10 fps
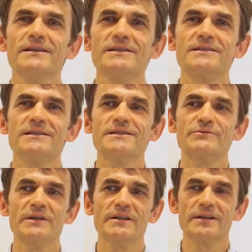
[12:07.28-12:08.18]

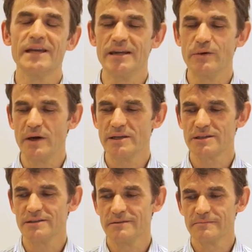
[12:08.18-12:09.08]
is really the key
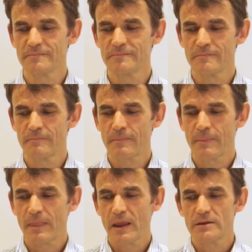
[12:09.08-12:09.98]
question.
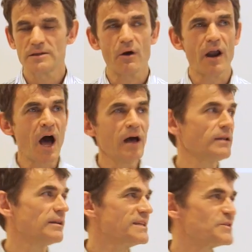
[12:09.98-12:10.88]
So at
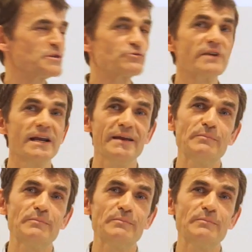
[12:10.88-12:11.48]
Hull this was really